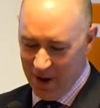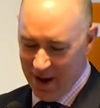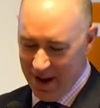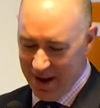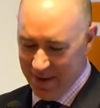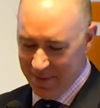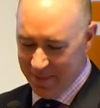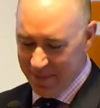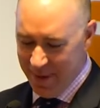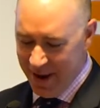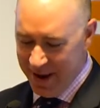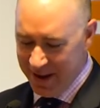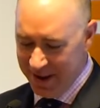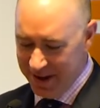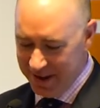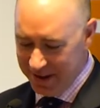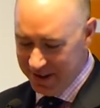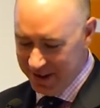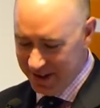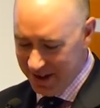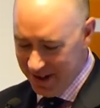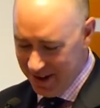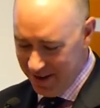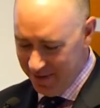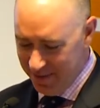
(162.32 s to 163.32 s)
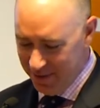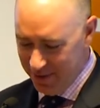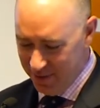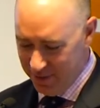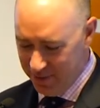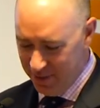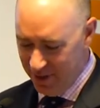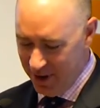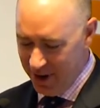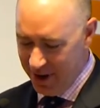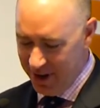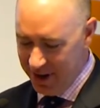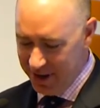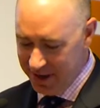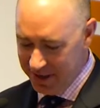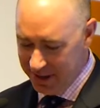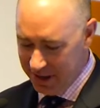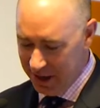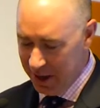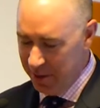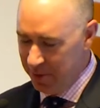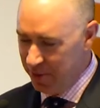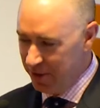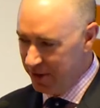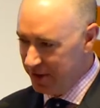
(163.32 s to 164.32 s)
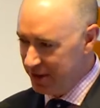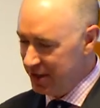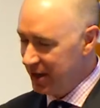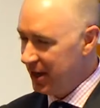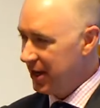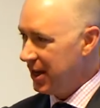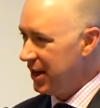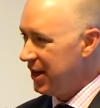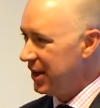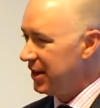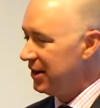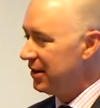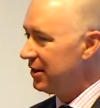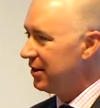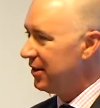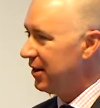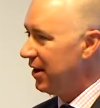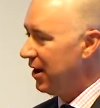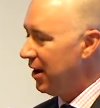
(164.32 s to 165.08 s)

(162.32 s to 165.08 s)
Bankers love the phrase clip of the ticket.